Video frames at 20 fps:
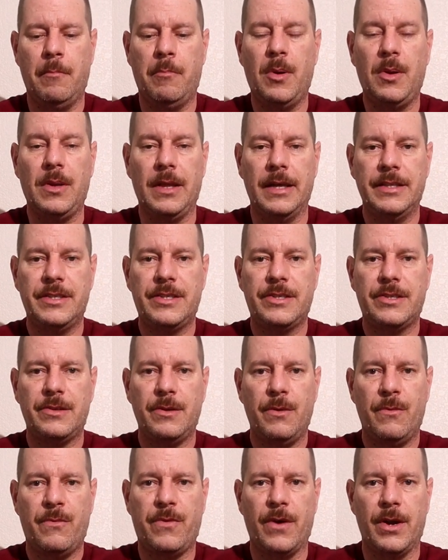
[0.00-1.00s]

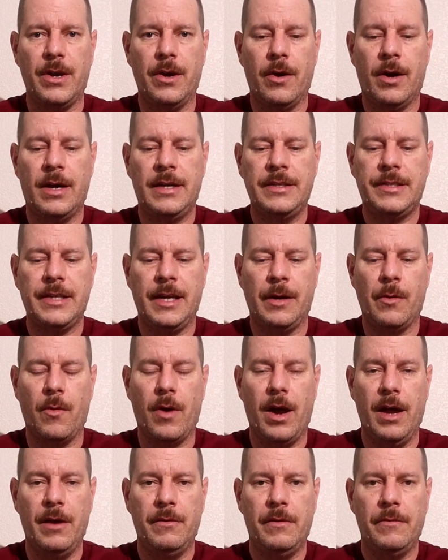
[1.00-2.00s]
bullets for your hunting
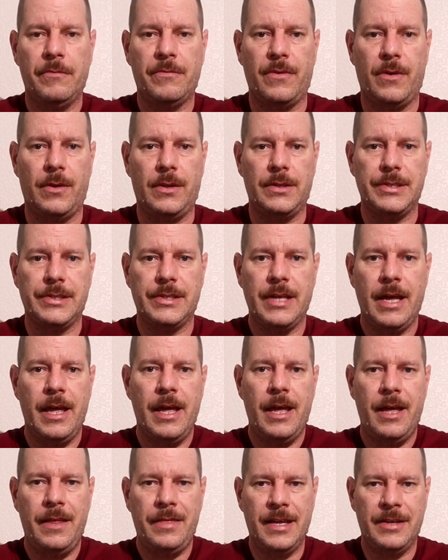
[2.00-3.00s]
rifles
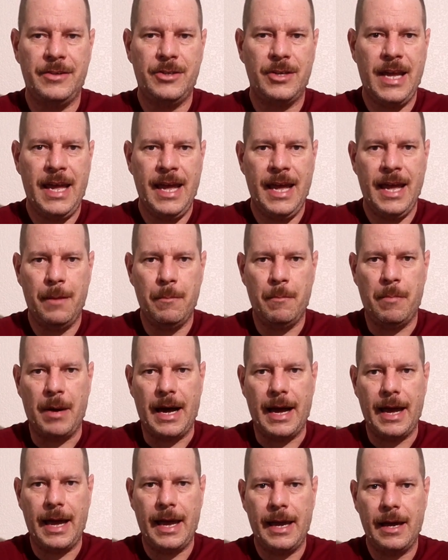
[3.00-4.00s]
that you can't
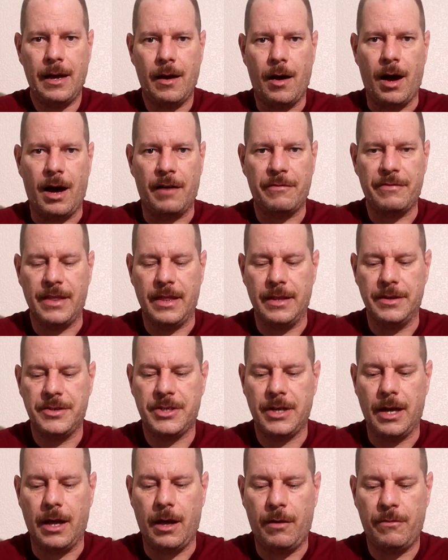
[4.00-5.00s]
buy off of the
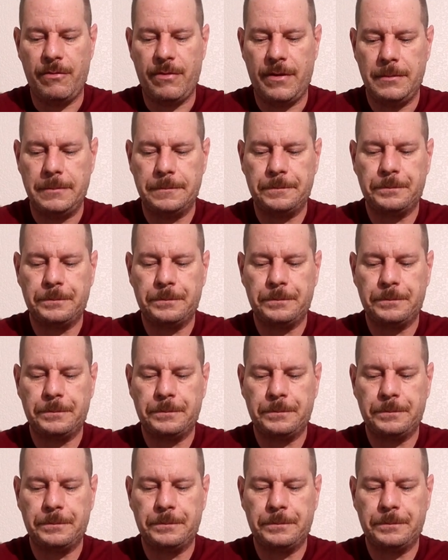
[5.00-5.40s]
shelf.